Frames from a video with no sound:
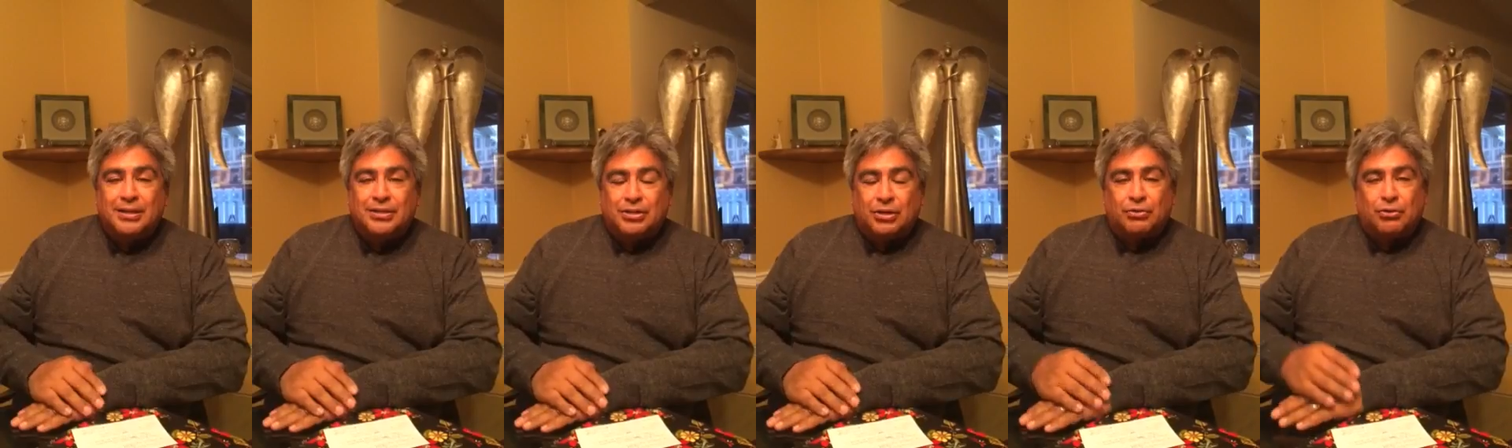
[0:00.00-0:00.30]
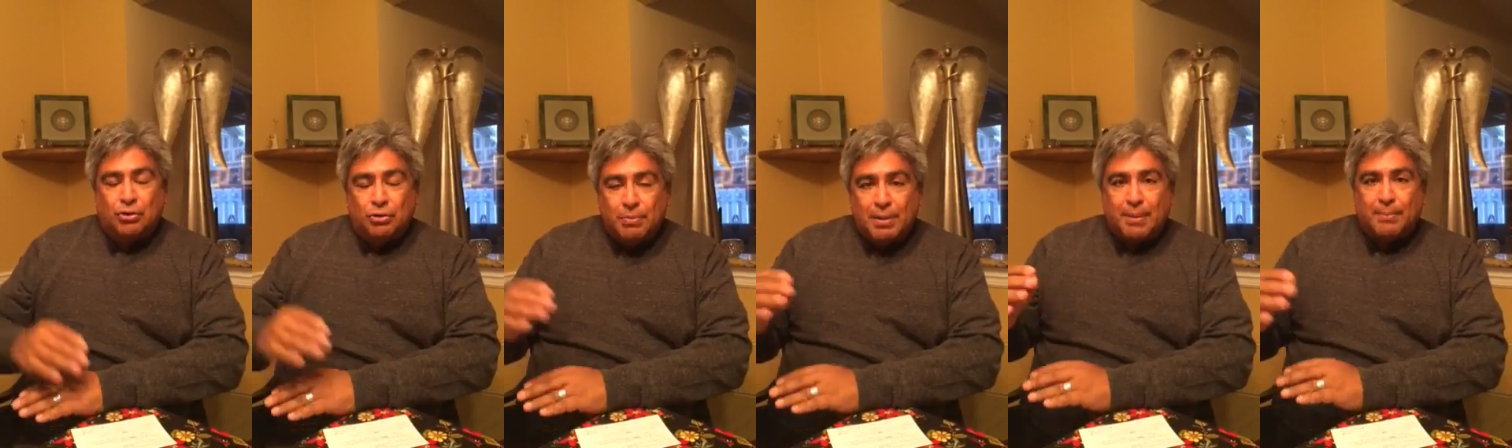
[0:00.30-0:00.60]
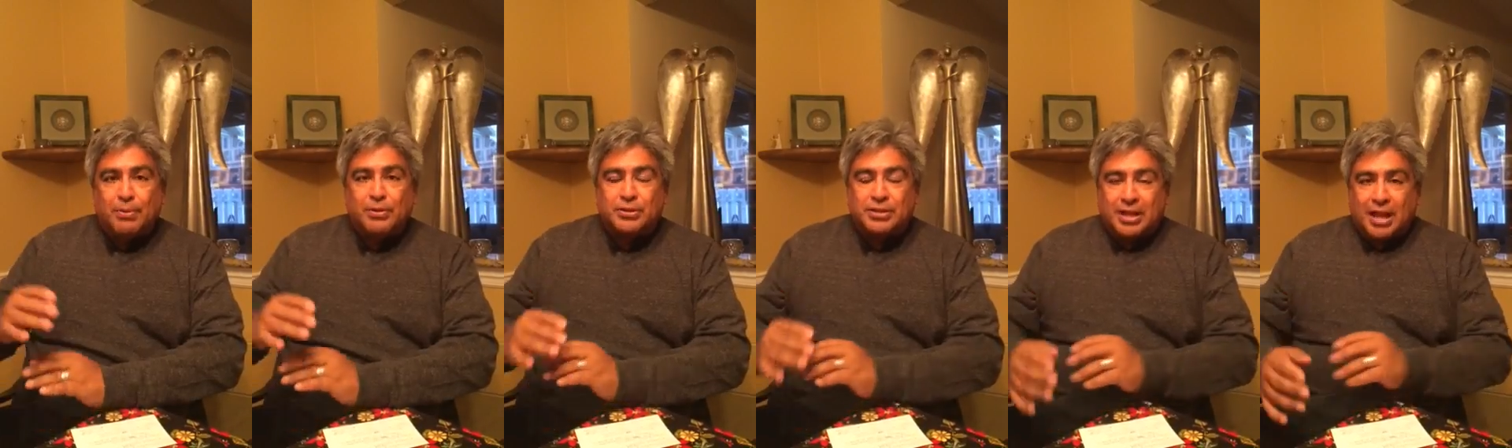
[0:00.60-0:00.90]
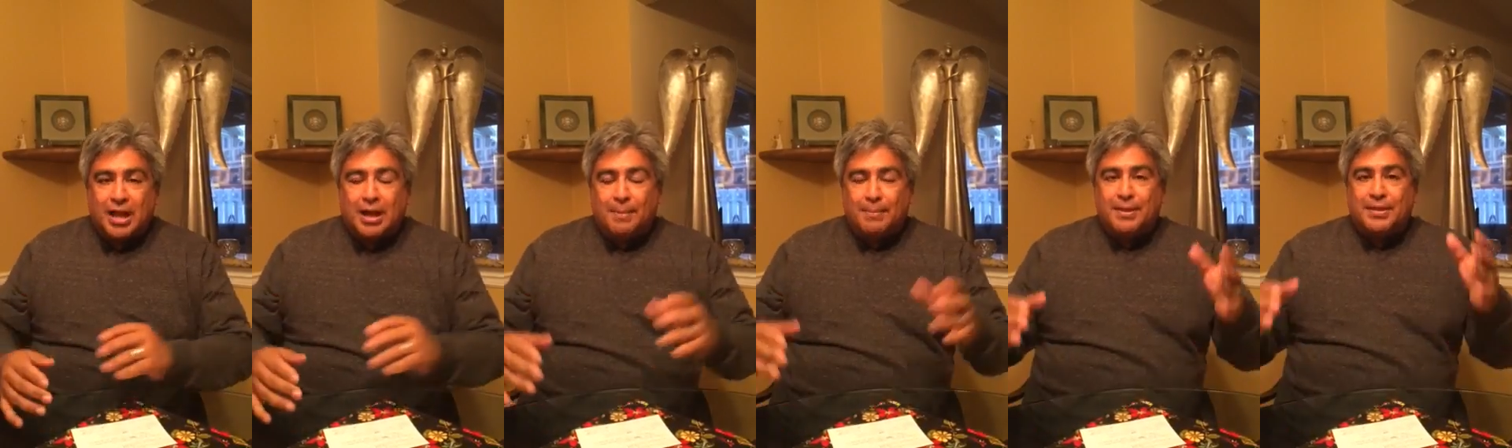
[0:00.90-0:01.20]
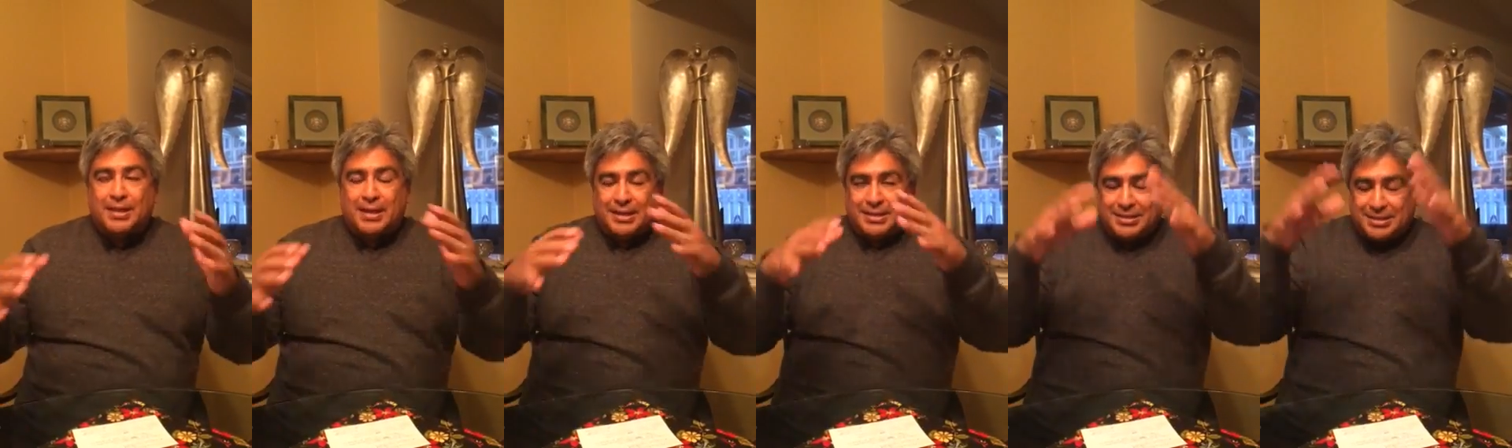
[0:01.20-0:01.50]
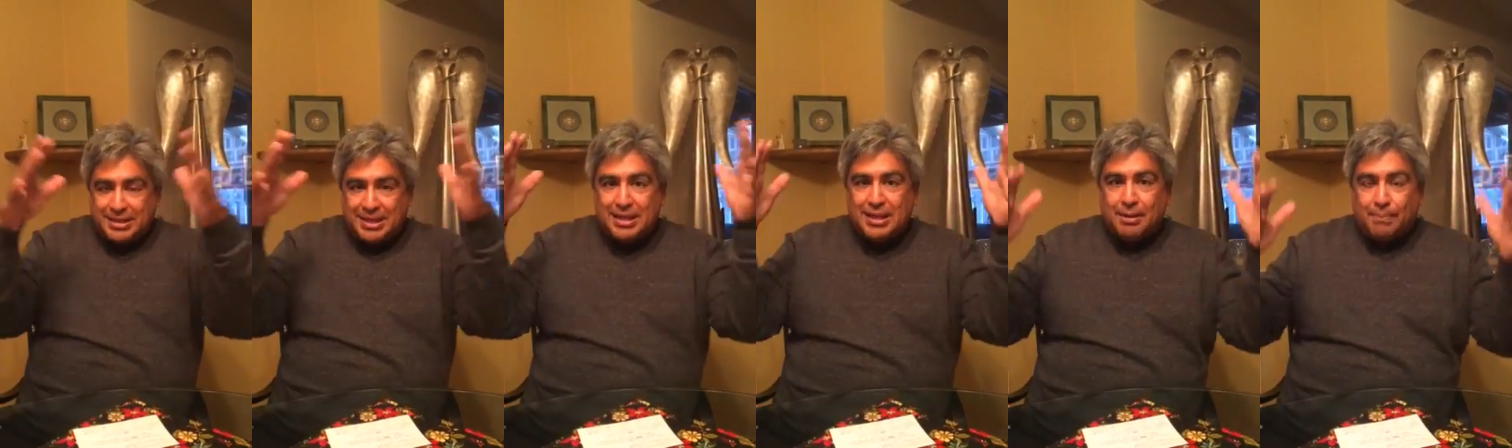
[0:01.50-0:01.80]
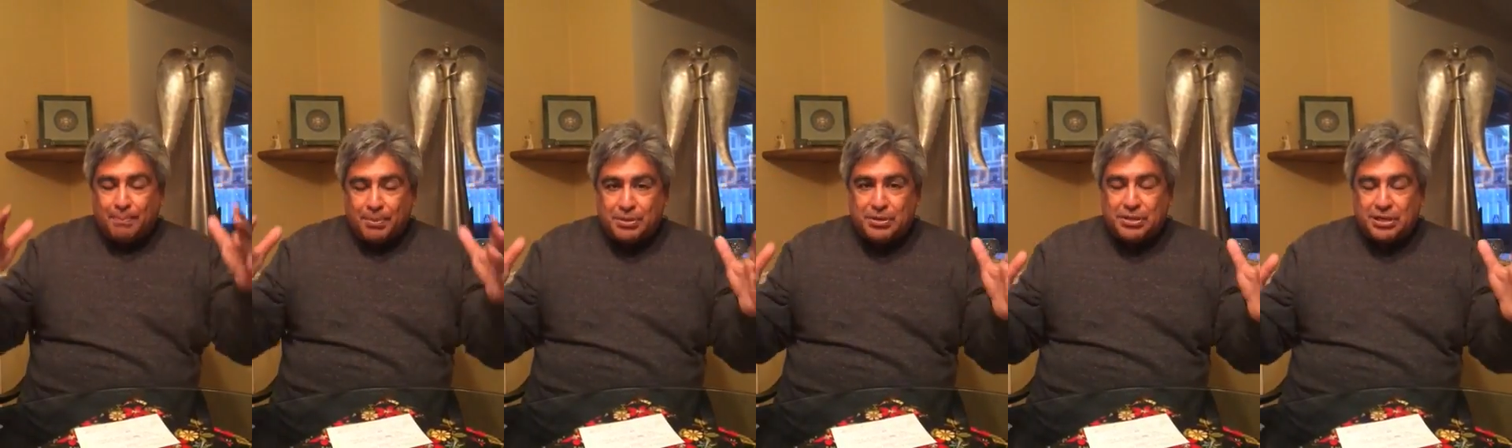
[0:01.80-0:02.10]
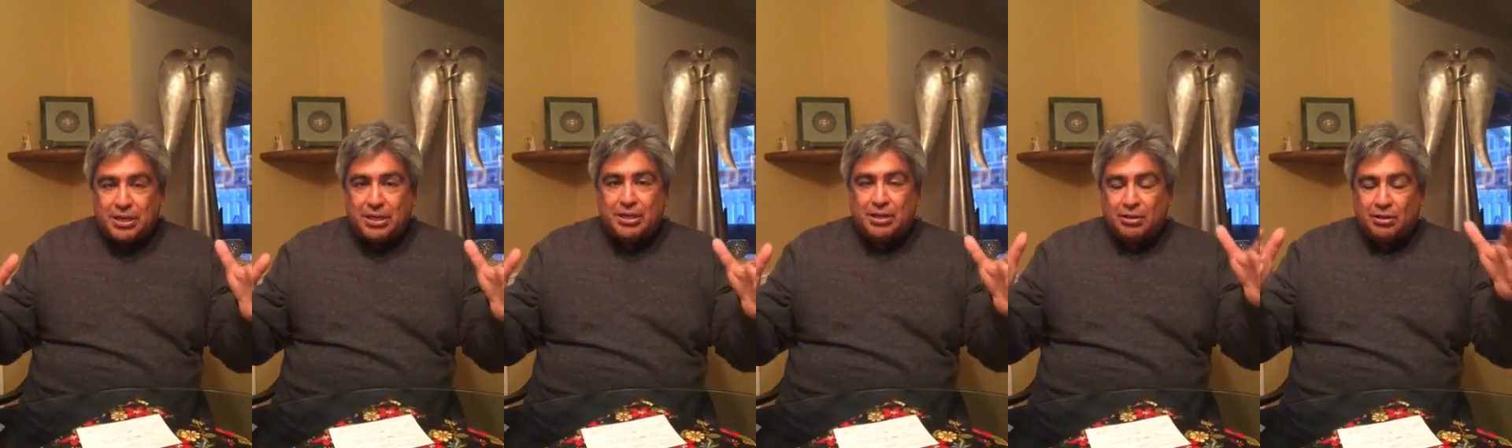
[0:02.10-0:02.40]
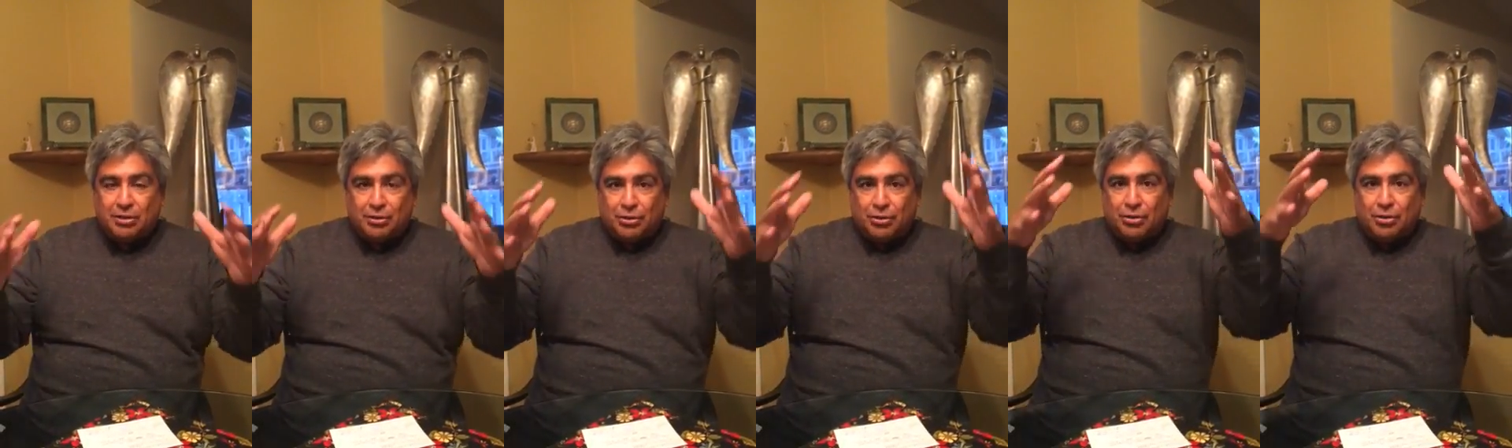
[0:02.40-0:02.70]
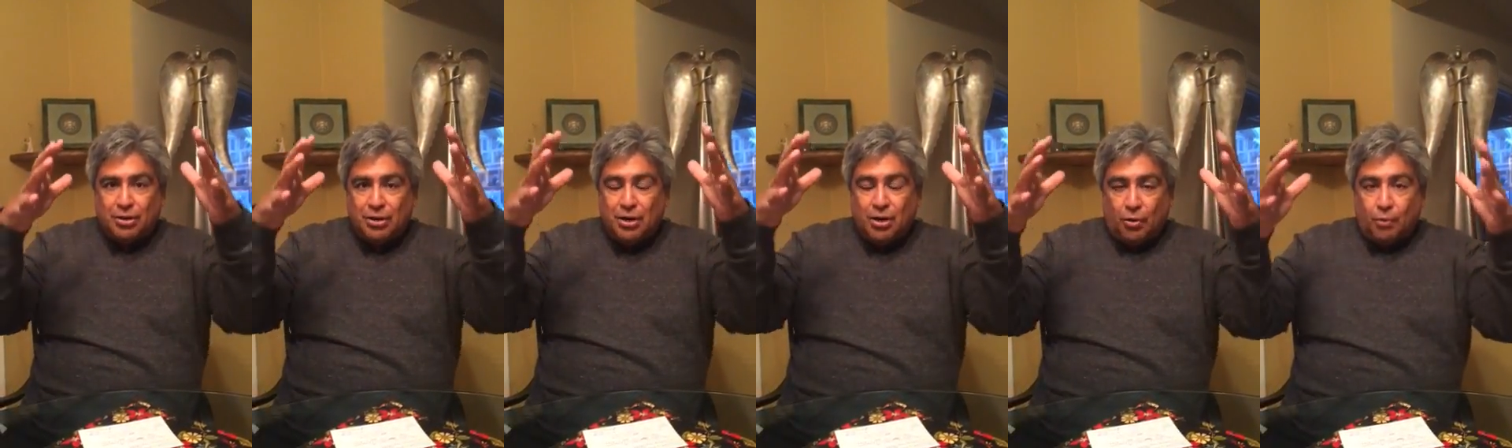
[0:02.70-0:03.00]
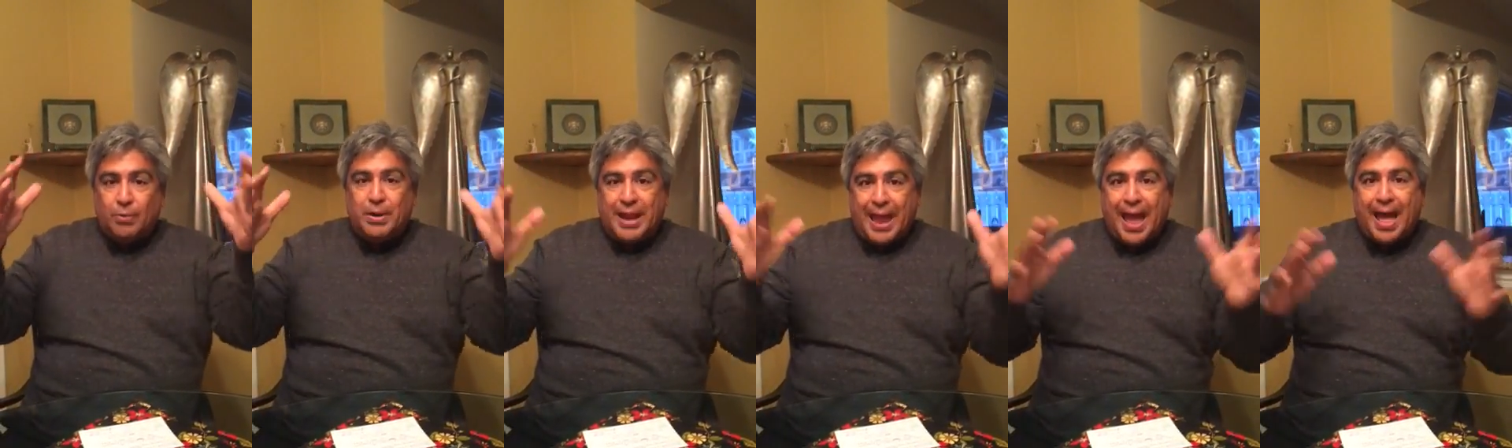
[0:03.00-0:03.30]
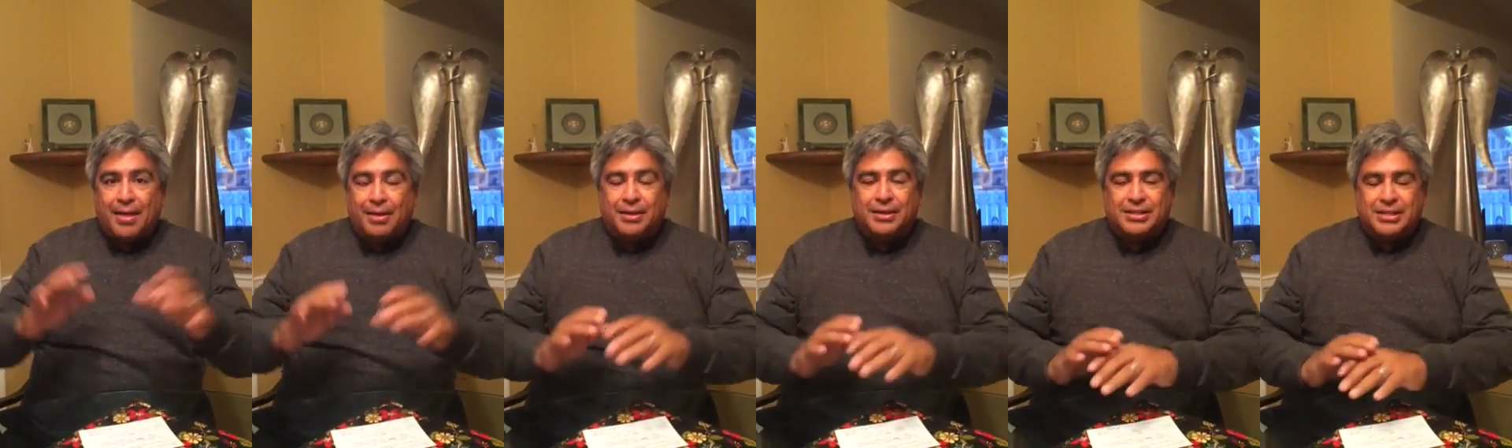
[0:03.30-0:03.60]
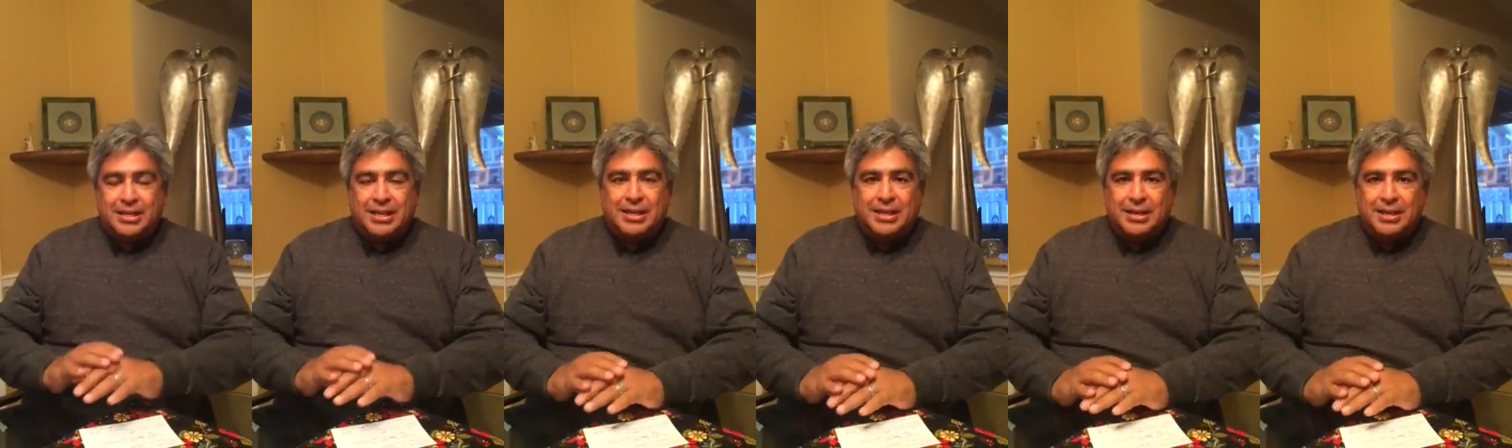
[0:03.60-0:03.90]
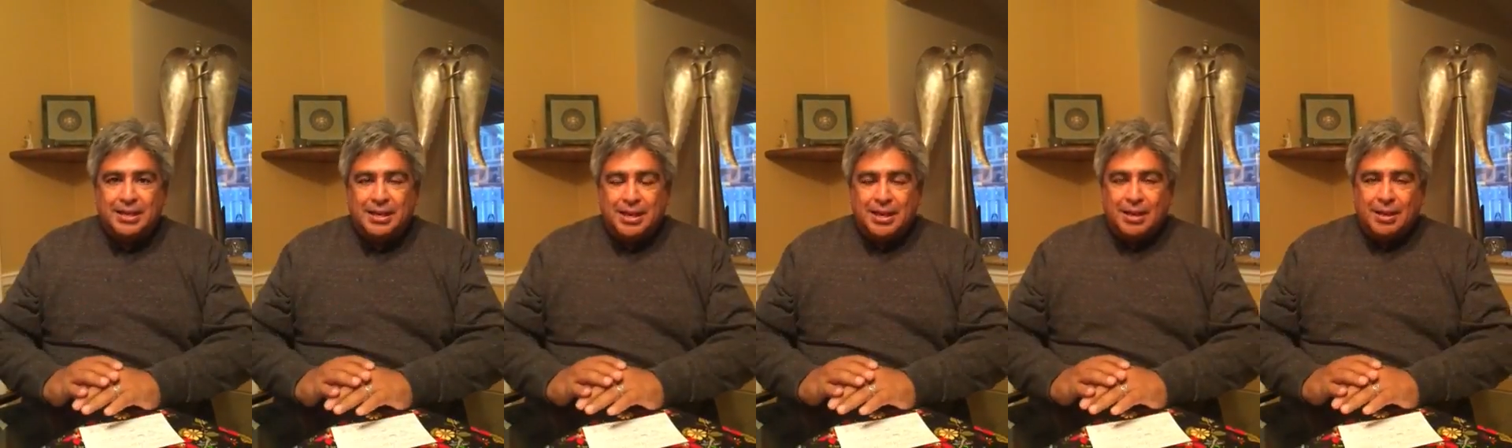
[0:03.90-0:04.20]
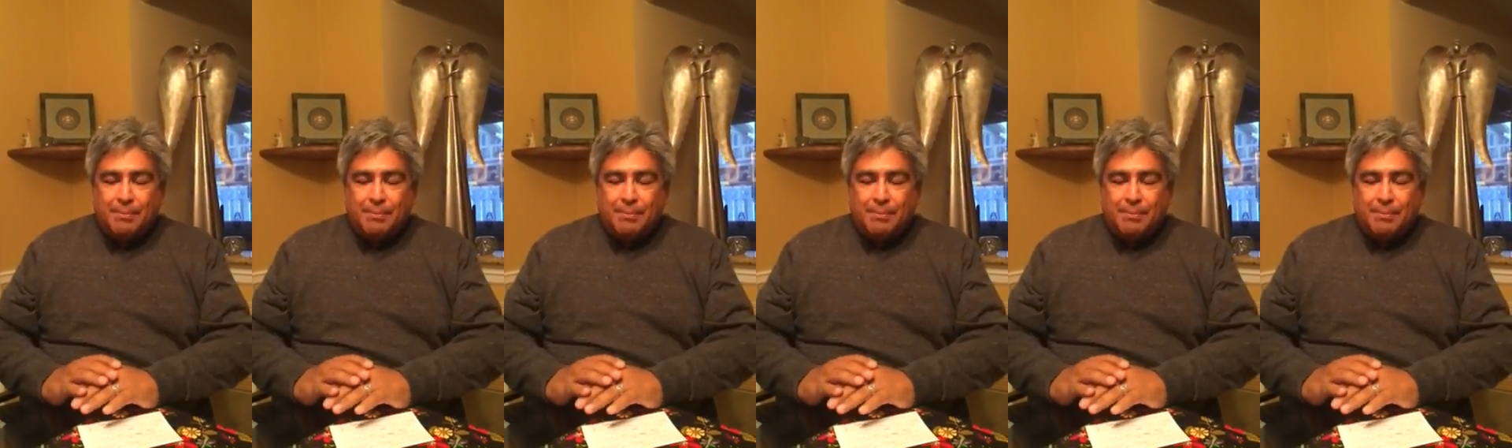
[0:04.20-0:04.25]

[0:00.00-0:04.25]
So new members come and they see a particular reality,